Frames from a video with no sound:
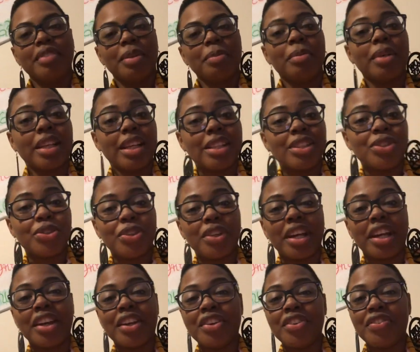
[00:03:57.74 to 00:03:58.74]
because during the
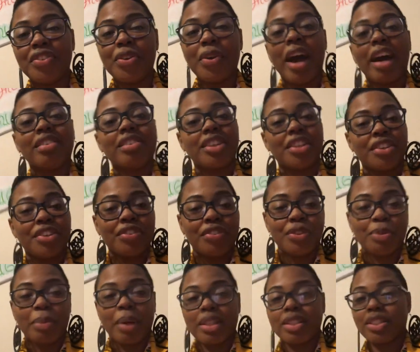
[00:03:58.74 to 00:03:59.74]
interview, after the
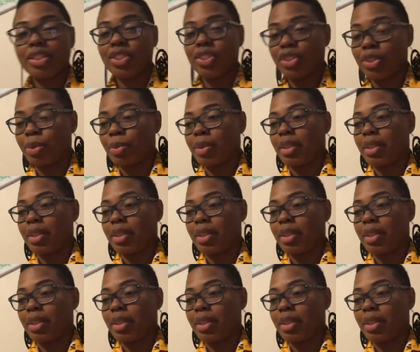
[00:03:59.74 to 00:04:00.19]
interview, my sister